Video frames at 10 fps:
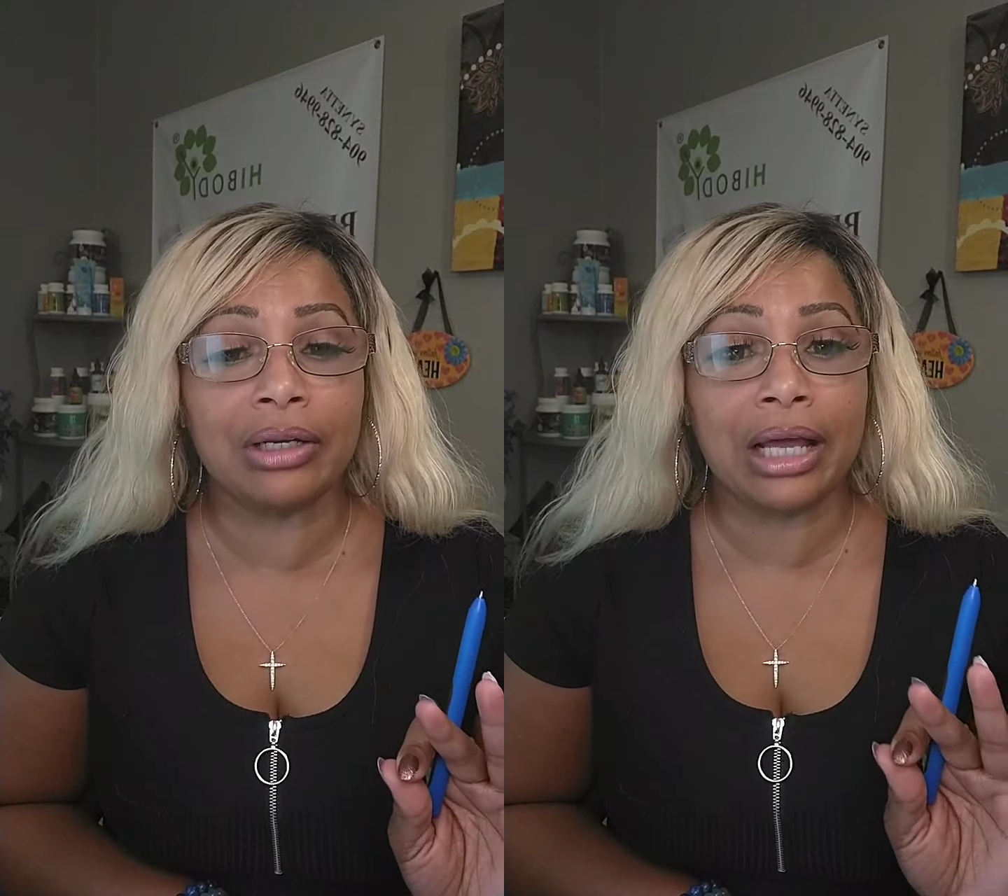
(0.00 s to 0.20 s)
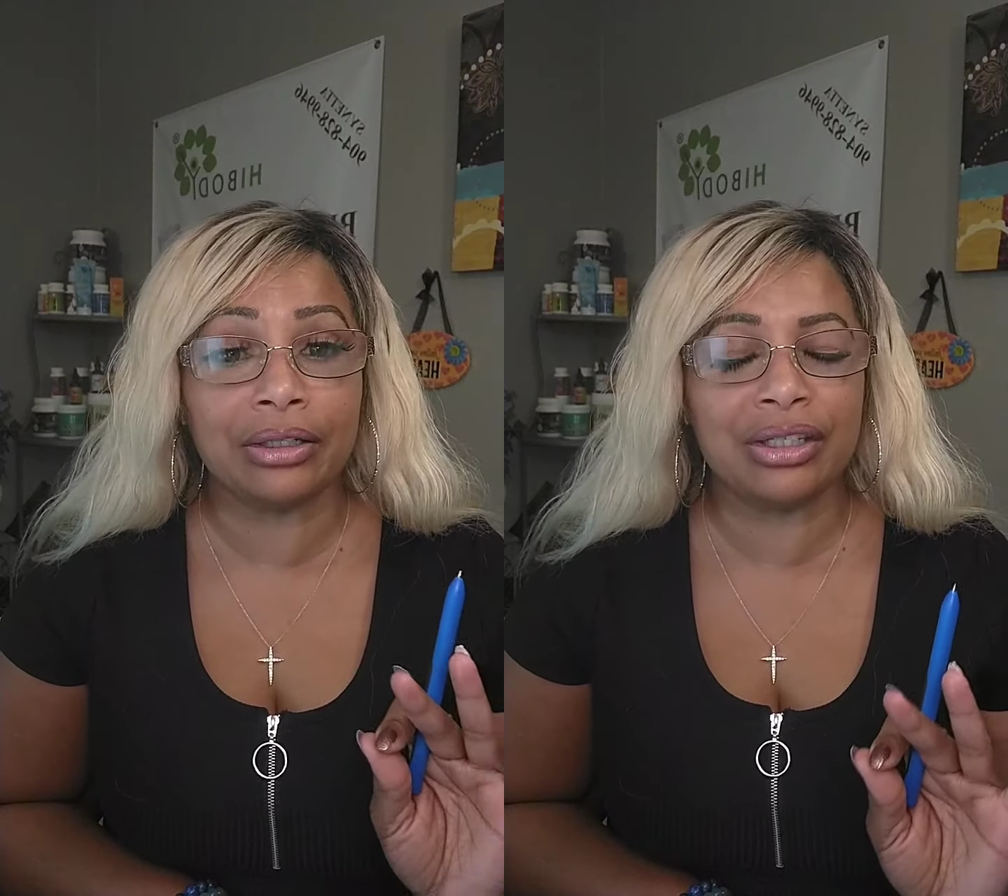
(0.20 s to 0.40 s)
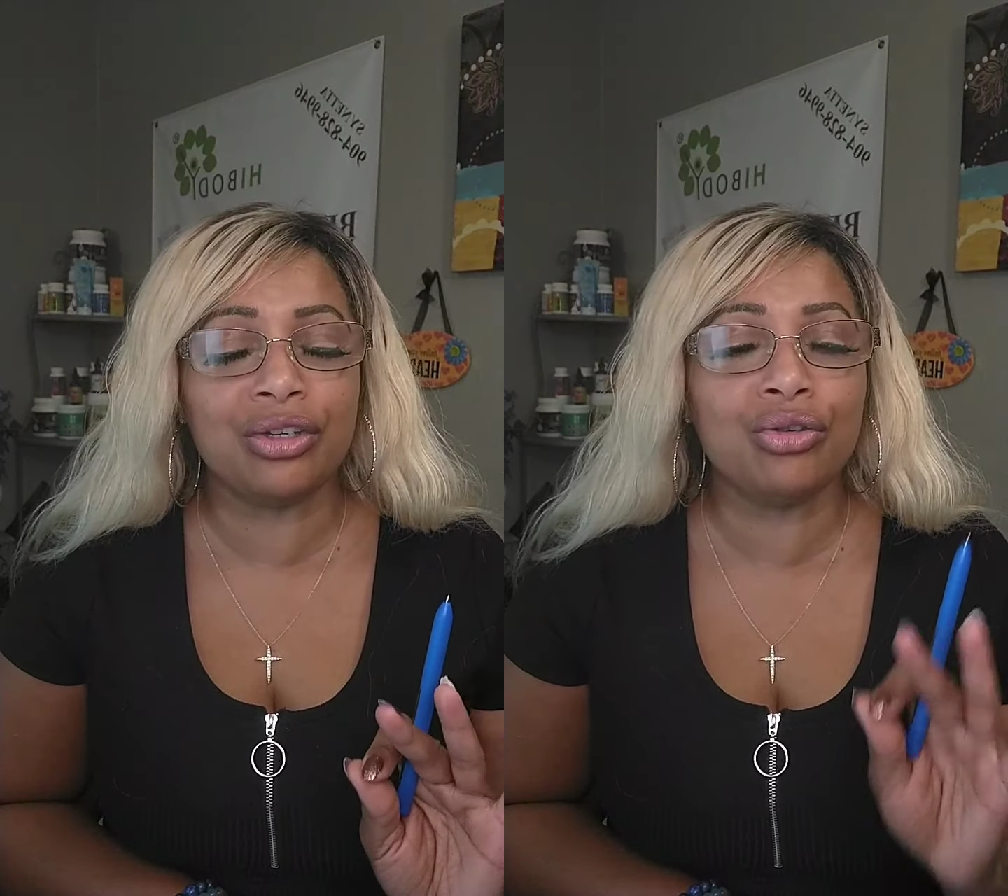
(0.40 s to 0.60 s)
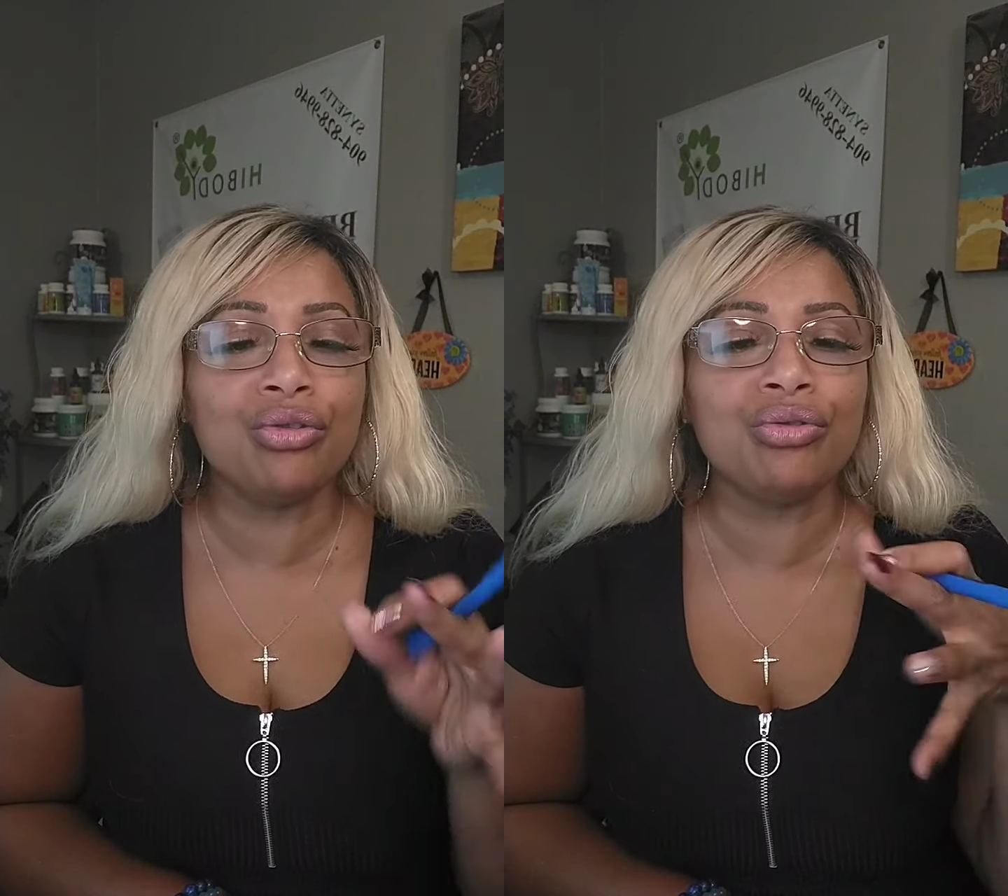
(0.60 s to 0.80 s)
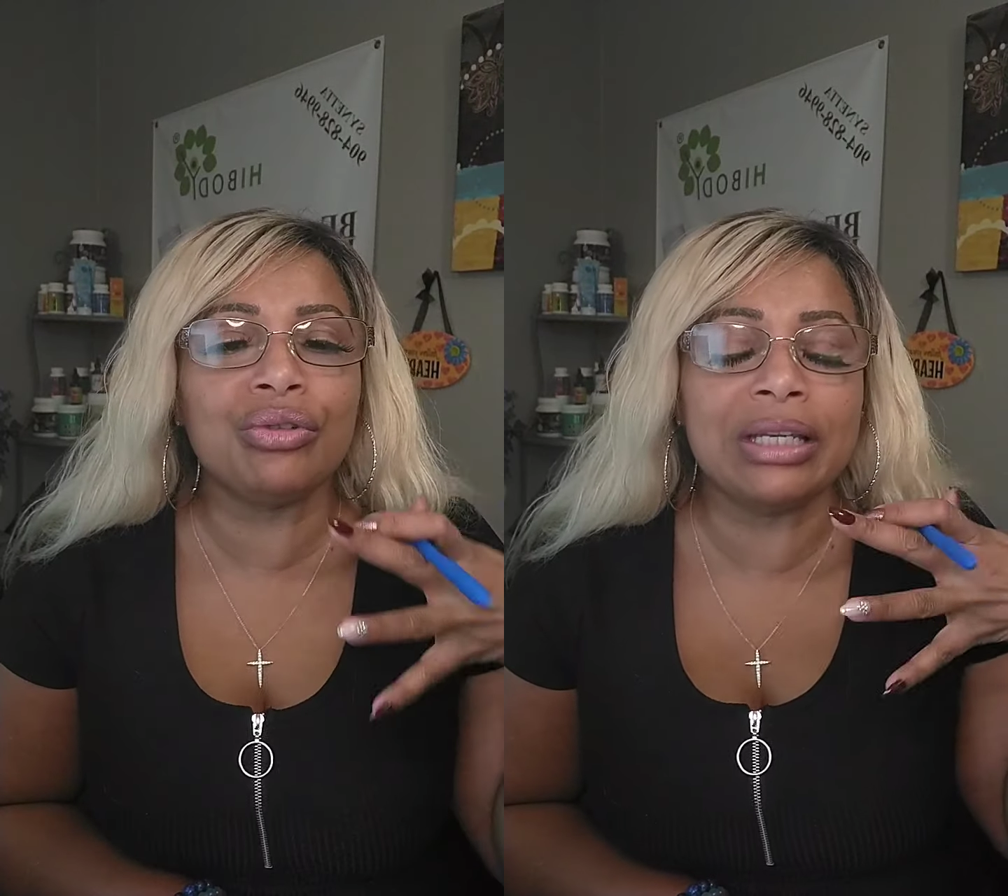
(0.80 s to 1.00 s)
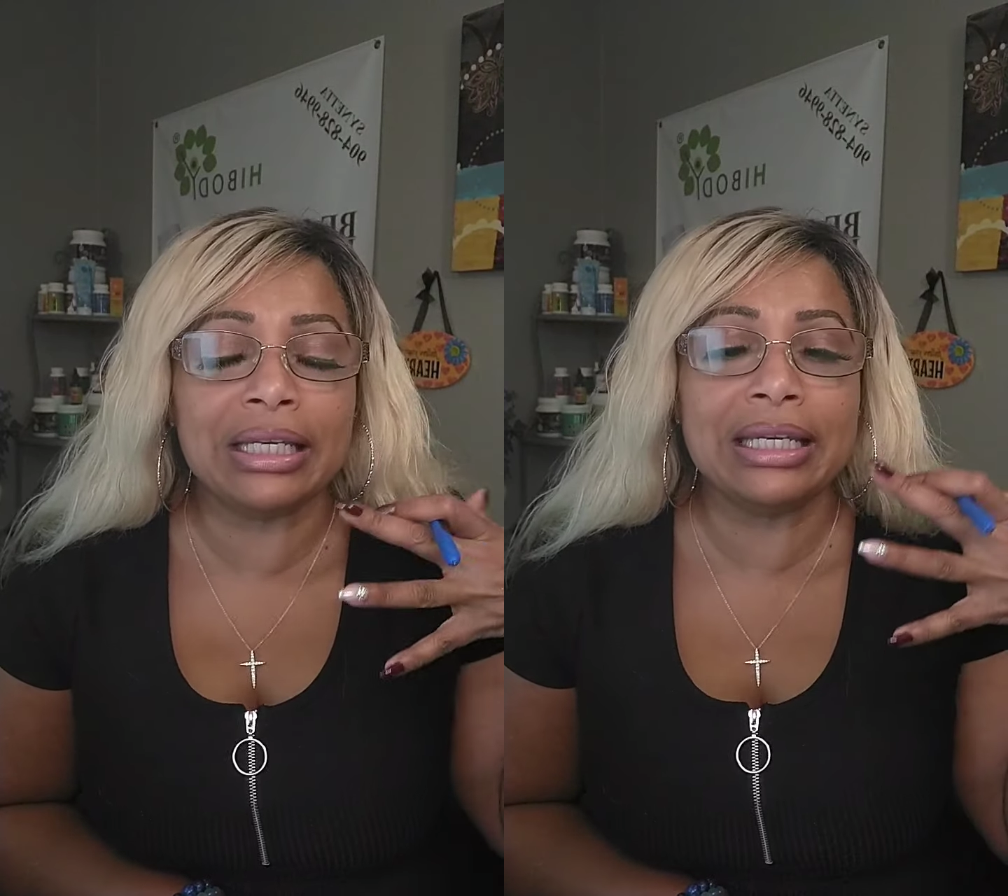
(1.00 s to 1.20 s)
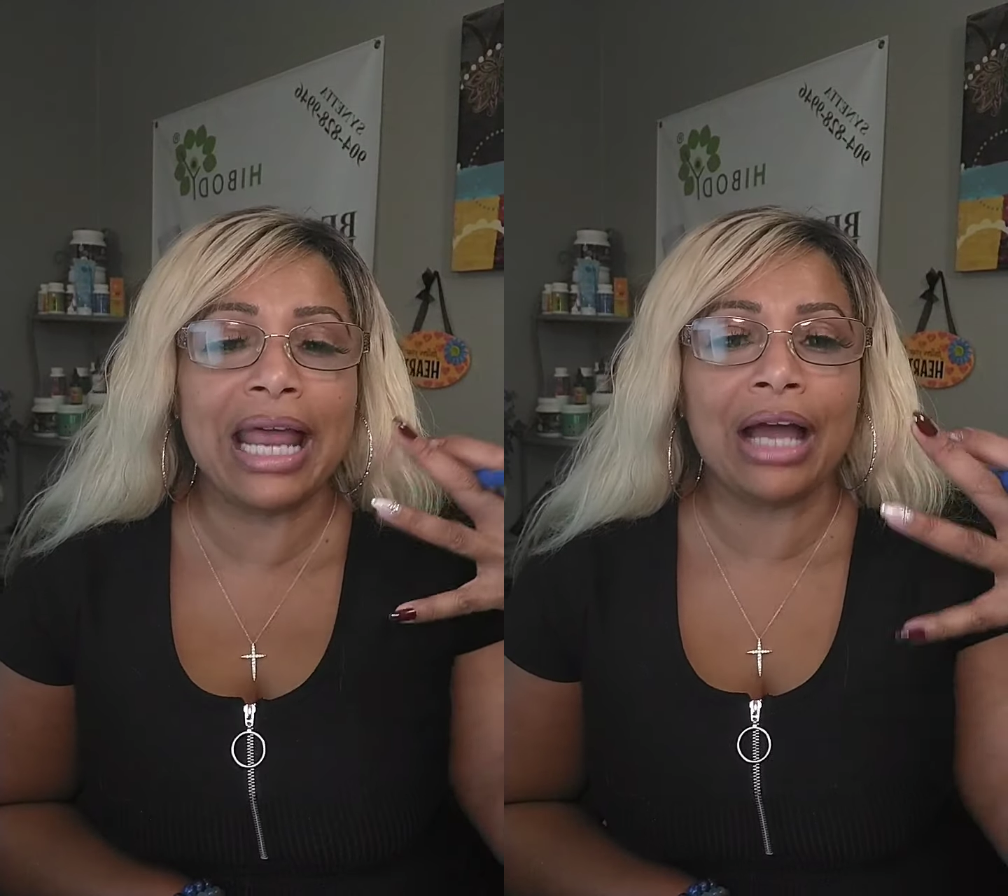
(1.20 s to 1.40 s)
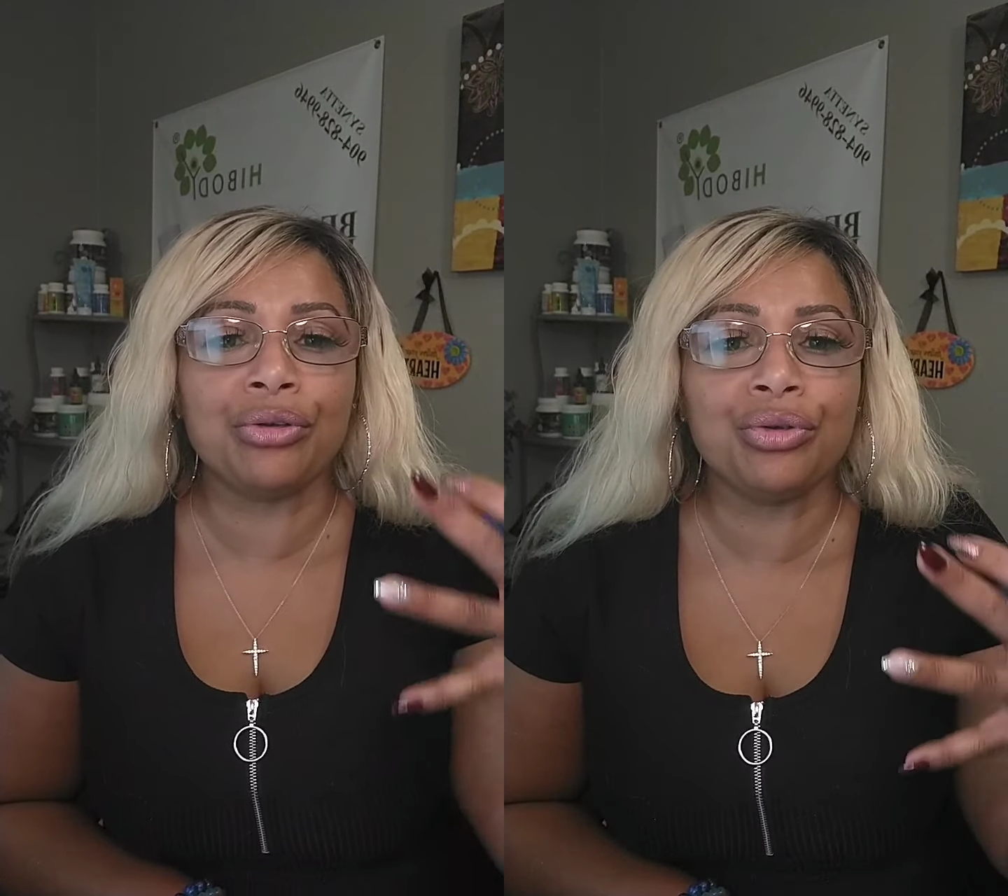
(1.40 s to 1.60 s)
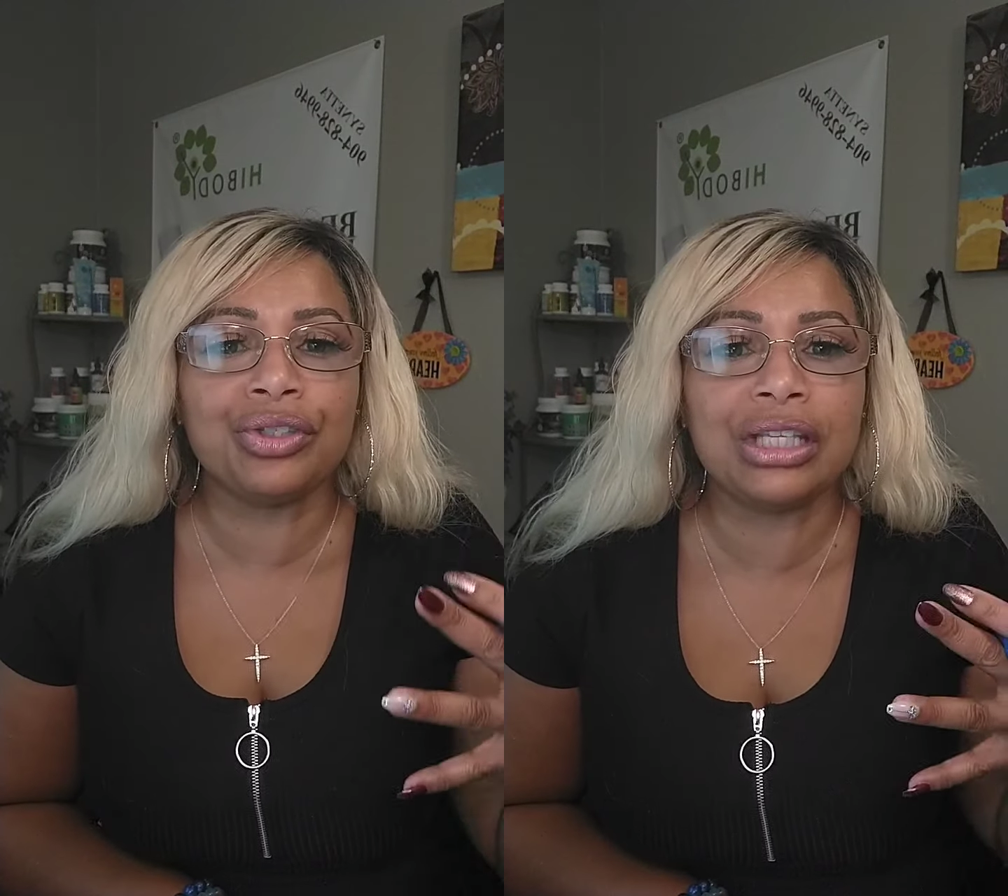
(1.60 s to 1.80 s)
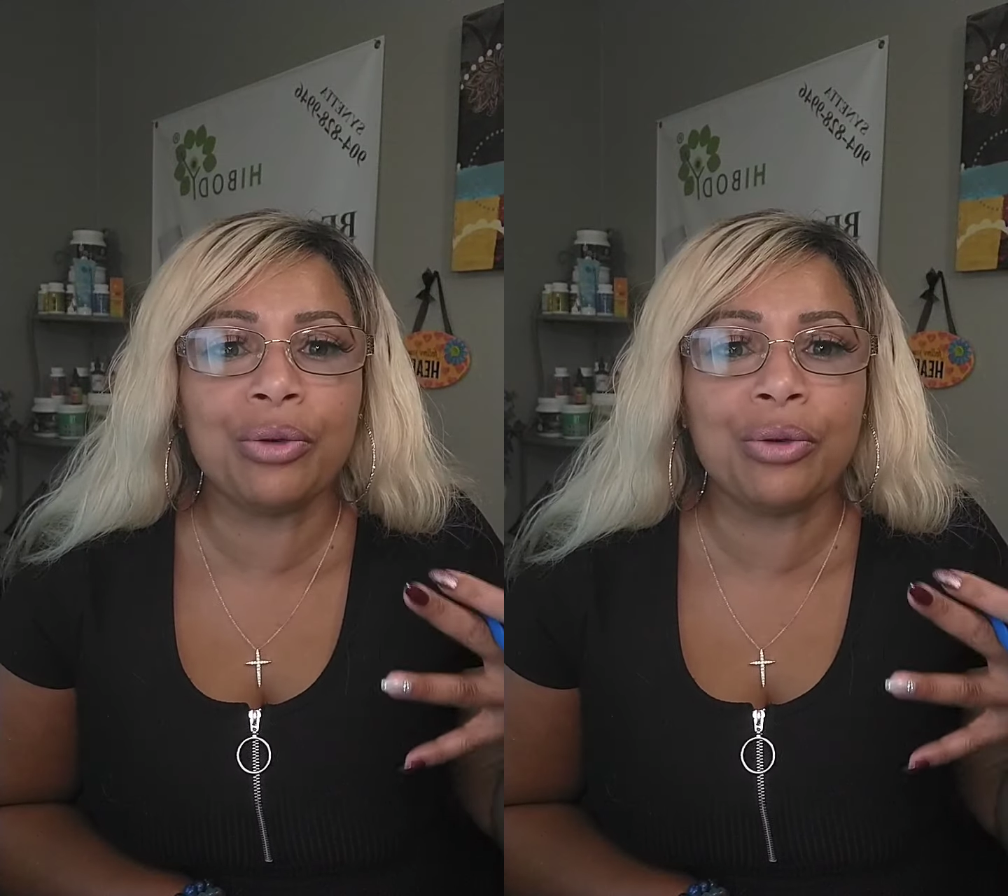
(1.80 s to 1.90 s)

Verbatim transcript: Now do you now you see